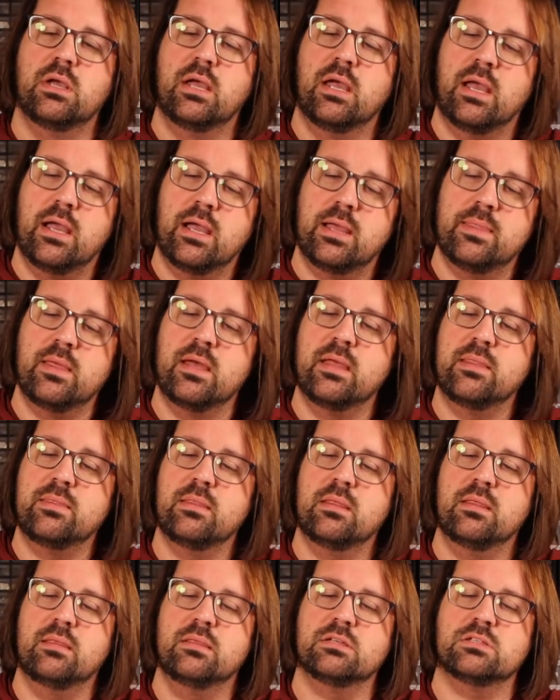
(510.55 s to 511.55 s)
And
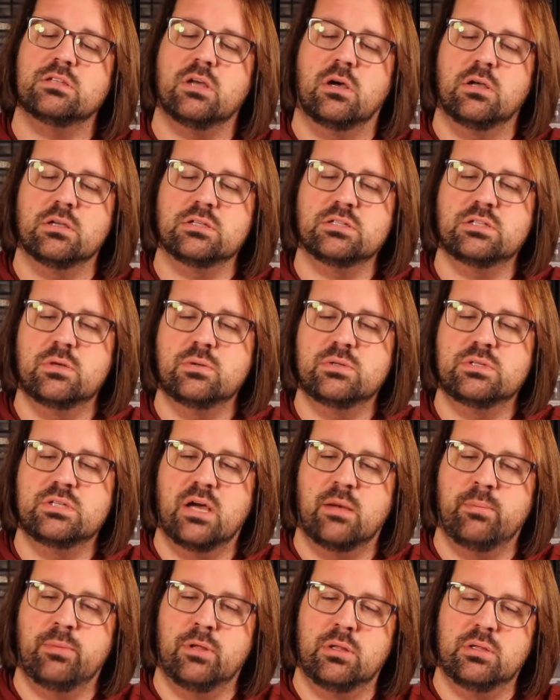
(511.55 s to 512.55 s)
then this also
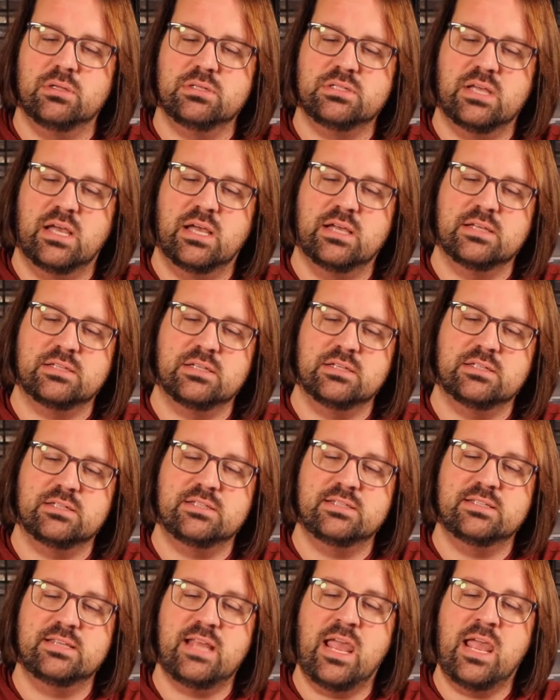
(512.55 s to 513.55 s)
doubles as a
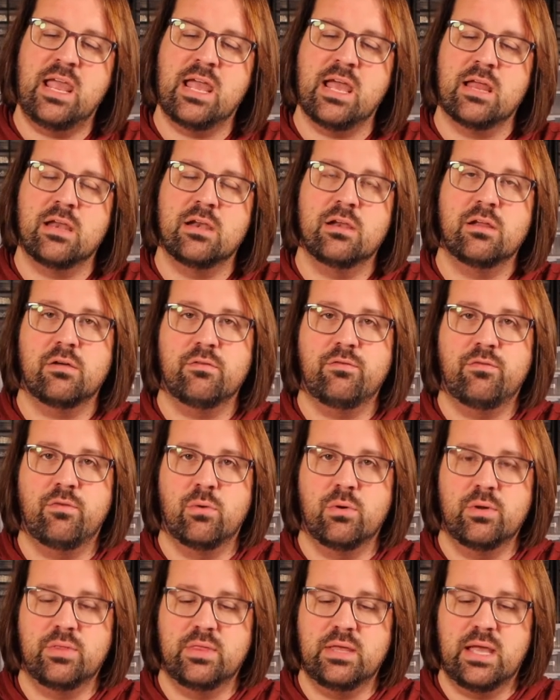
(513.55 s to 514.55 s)
stand
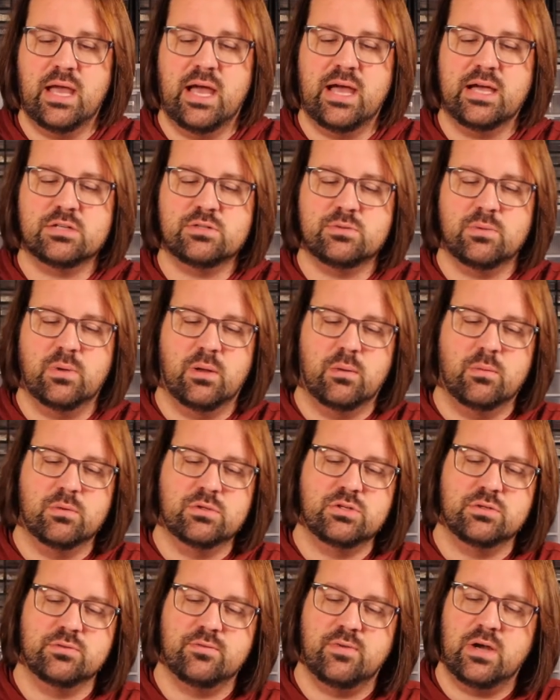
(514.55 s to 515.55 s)
for the X-Wing,
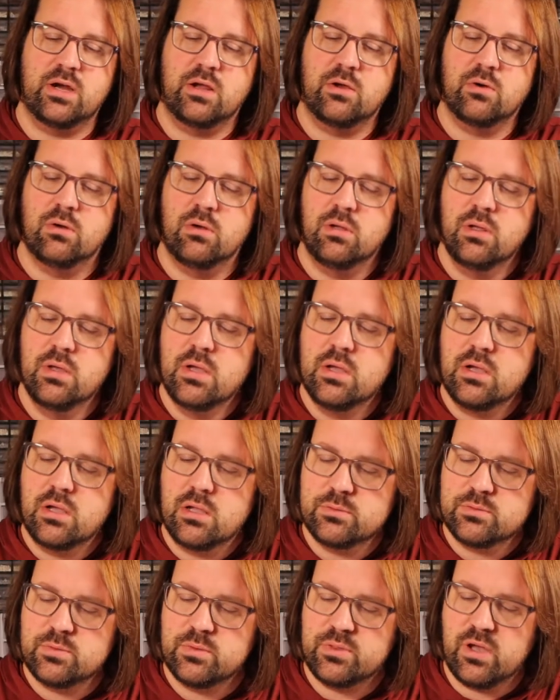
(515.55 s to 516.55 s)
which is very cool.
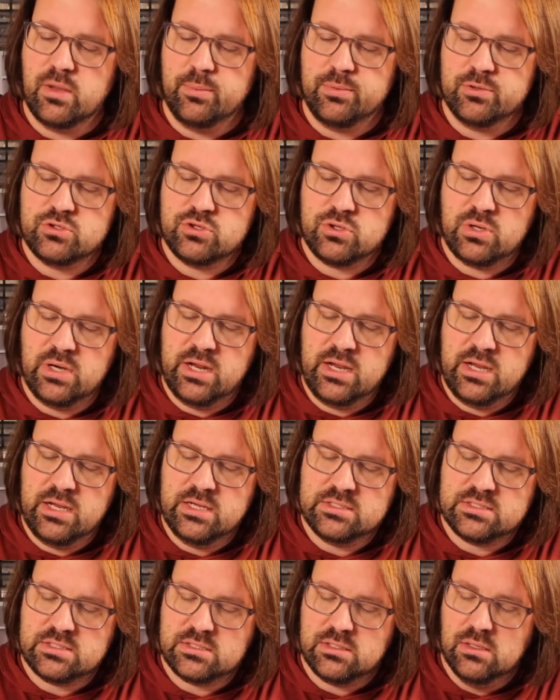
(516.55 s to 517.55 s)
Comes with a couple
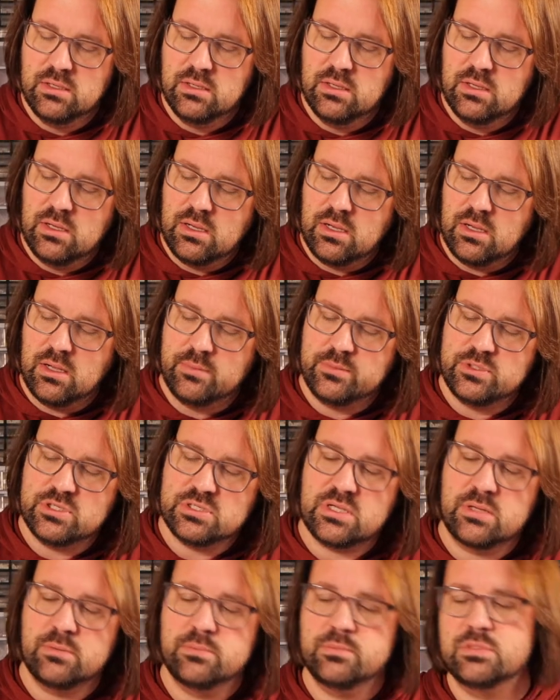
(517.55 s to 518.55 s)
trees,
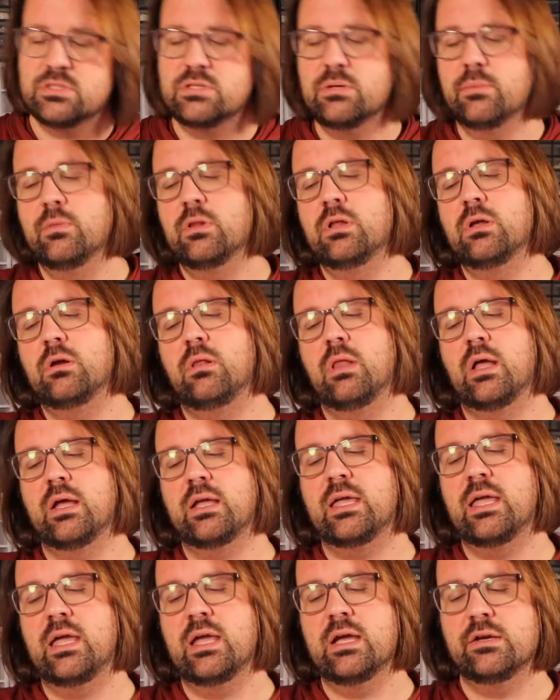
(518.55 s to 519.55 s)
some little
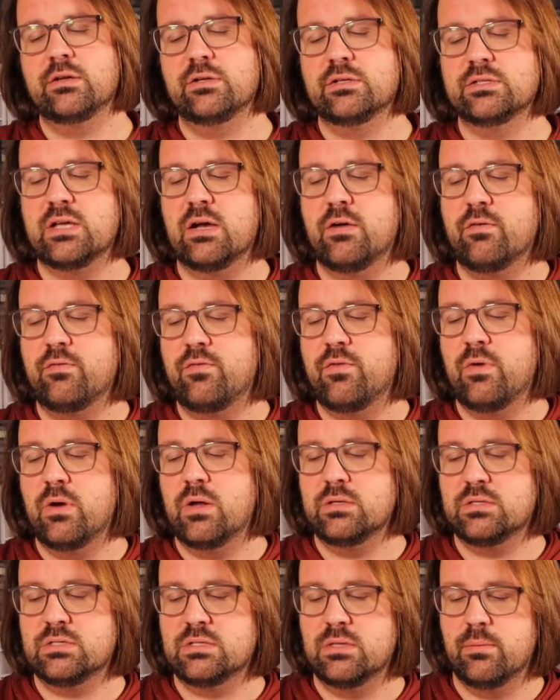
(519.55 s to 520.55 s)
like candles out
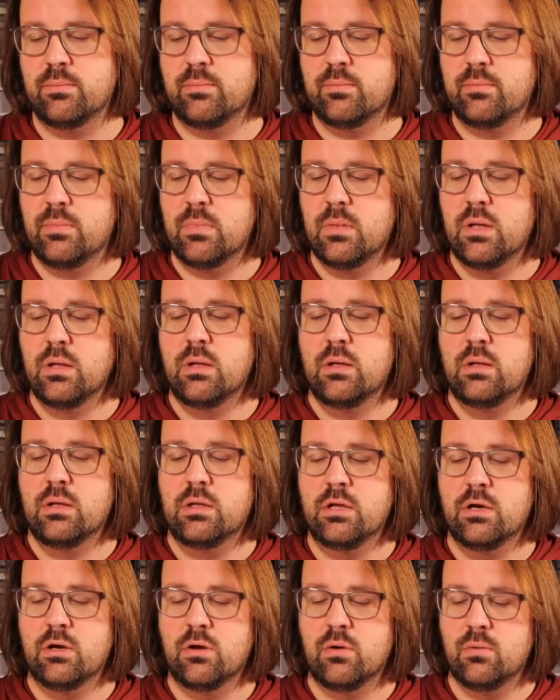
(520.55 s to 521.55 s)
front, some,
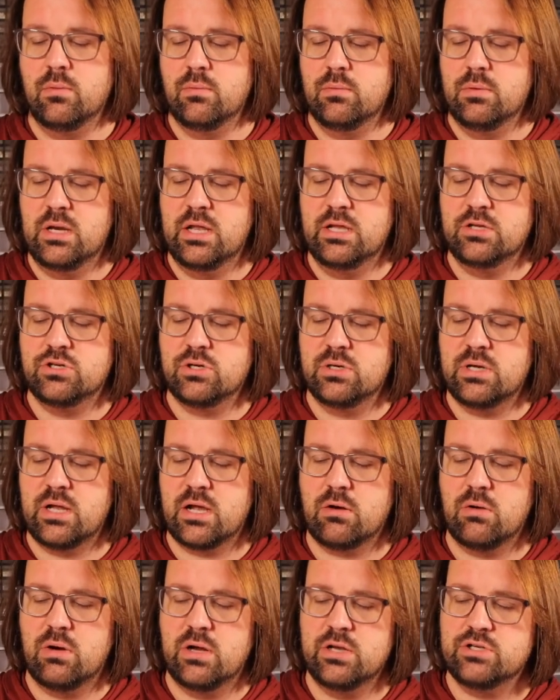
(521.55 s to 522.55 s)
you know, nature
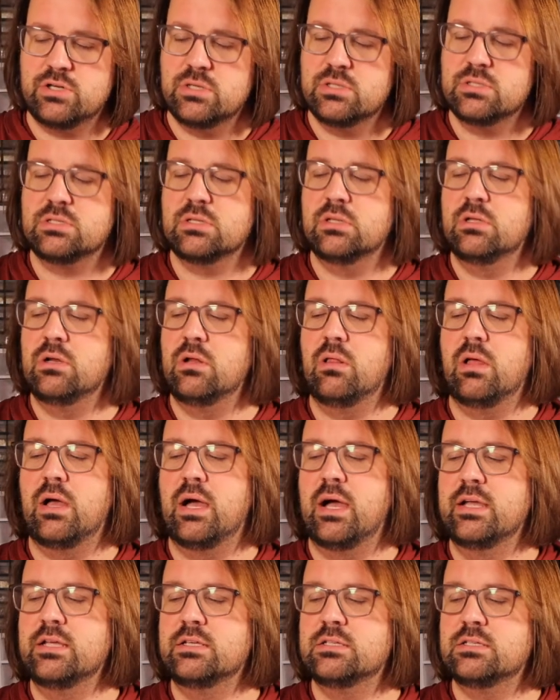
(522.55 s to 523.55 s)
decorations, little
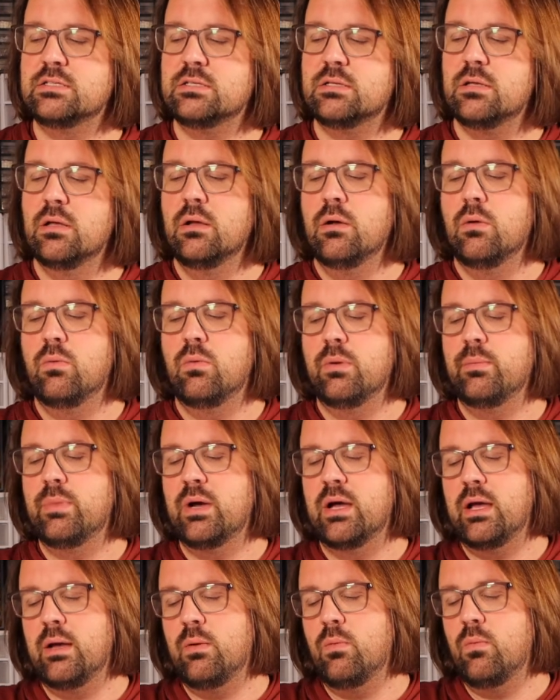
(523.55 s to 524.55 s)
ice
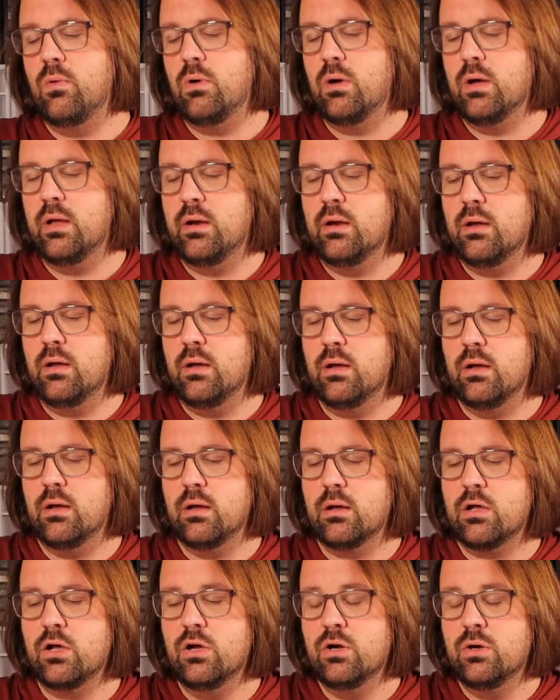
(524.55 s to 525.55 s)

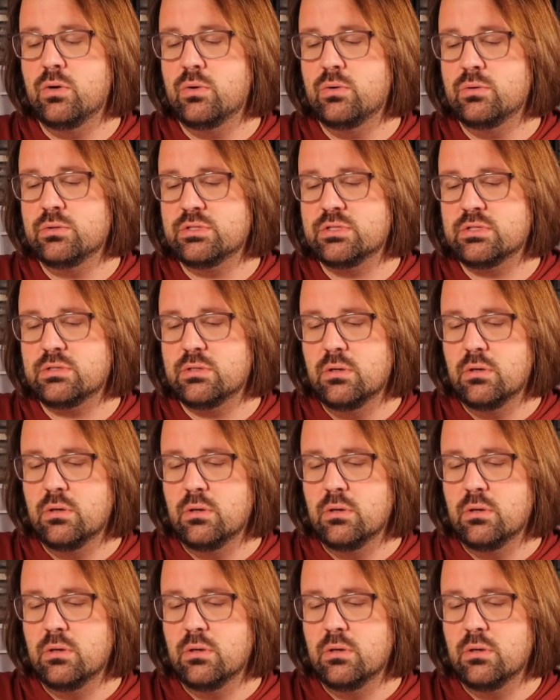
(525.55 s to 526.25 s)
1x1 cones.